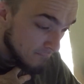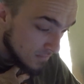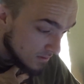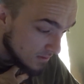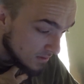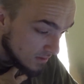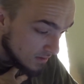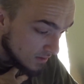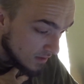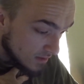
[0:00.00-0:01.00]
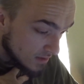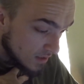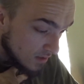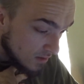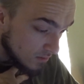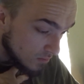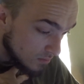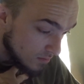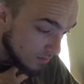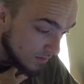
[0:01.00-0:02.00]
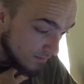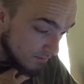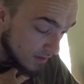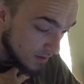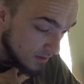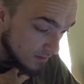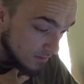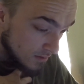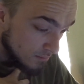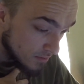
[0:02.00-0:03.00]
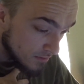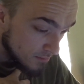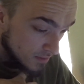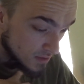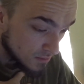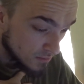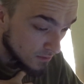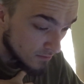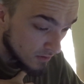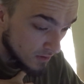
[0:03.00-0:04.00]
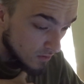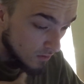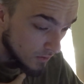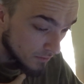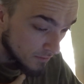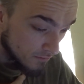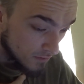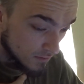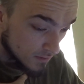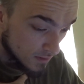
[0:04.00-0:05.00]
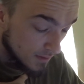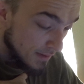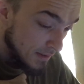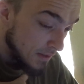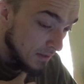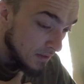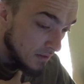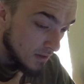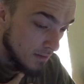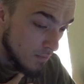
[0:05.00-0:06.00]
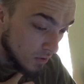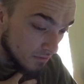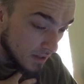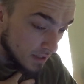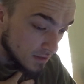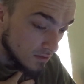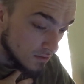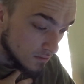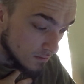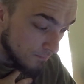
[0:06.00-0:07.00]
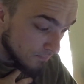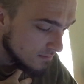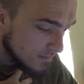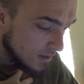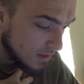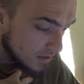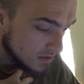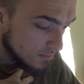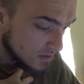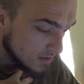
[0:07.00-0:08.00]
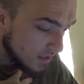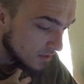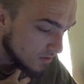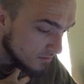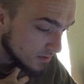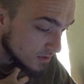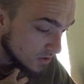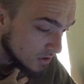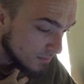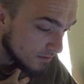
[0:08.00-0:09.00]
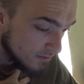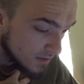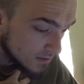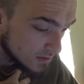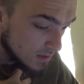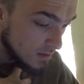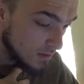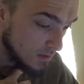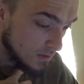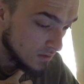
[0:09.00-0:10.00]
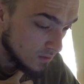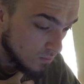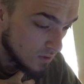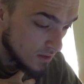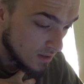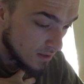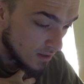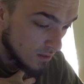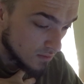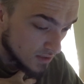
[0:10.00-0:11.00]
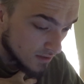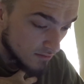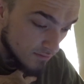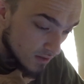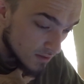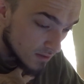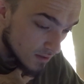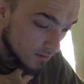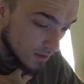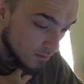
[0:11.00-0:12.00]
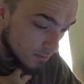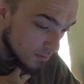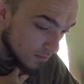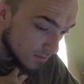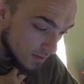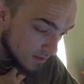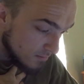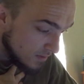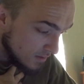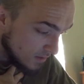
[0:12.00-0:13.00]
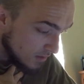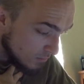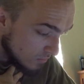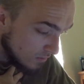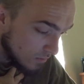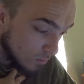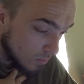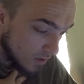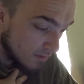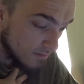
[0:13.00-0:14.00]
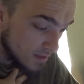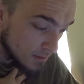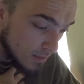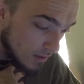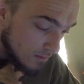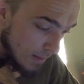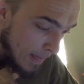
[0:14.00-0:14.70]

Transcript: and as I got older, I'm finding improving myself to be very conquering feeling and motivating to do. I used to be shy and nervous to show my face. So one day I was like, fuck it, I don't care what people think of me anymore or what I vent about.